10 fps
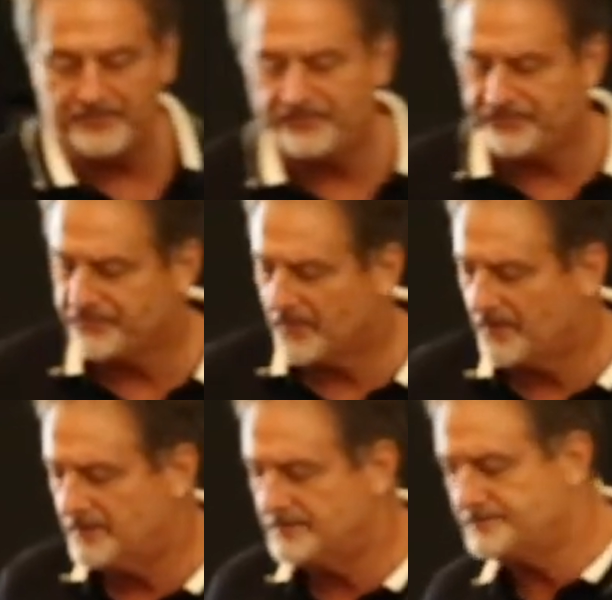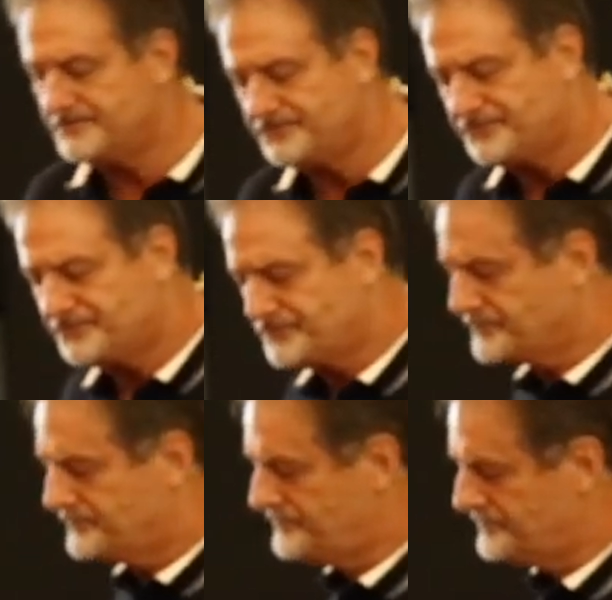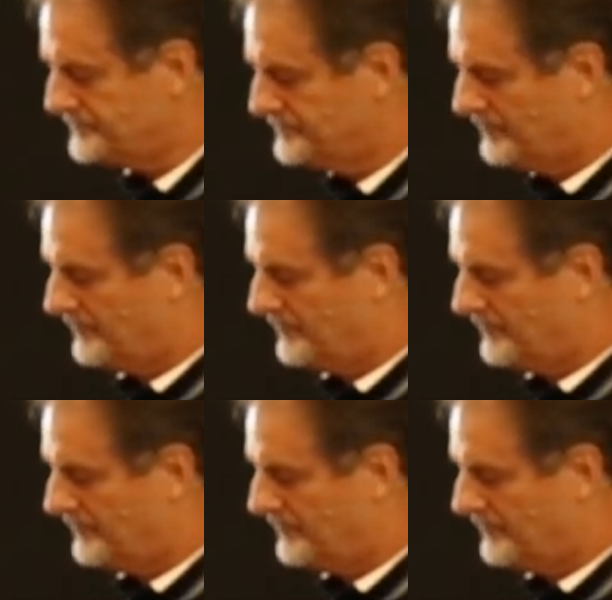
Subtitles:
Nothing is said.